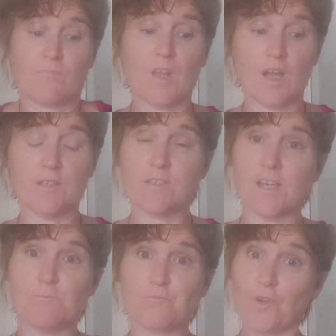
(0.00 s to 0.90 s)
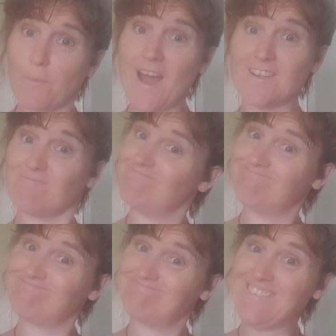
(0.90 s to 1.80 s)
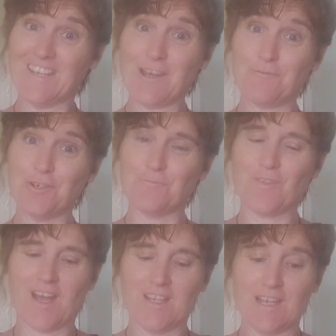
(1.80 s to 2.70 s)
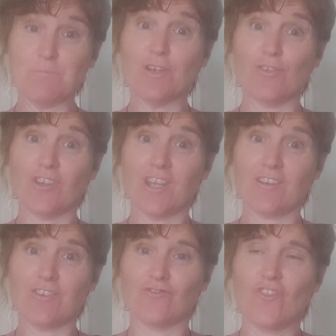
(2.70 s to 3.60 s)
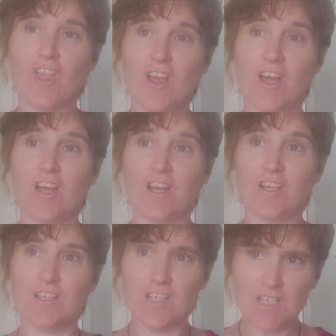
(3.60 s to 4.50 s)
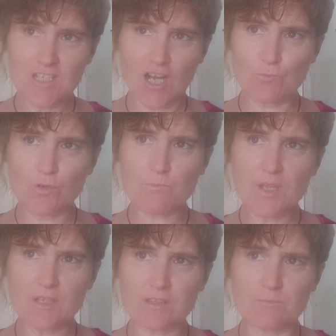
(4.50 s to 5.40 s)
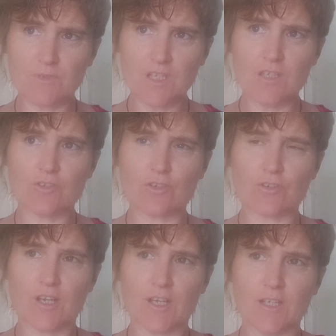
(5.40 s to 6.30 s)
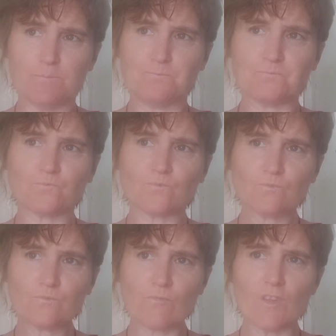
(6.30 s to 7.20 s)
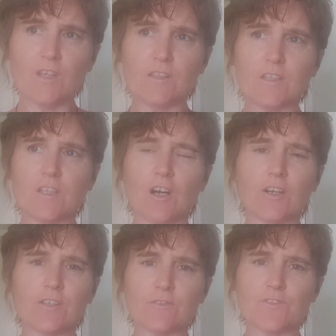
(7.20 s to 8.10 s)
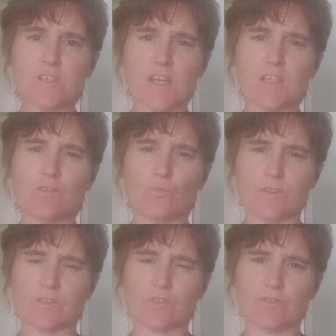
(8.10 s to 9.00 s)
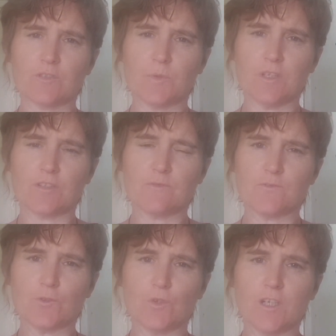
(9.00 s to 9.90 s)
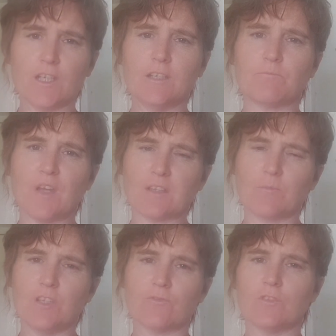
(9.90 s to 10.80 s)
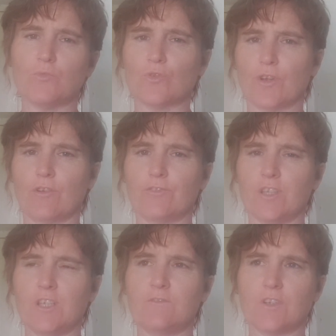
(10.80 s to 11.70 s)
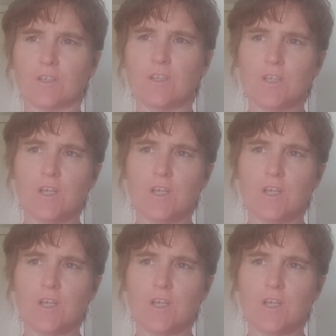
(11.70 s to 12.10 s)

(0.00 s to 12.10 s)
and go mad and have fun, and let me know how you get on. I wouldn't pick them either in the height of the day, when the sun has been on them for a while. Pick them either in the morning or in the evening,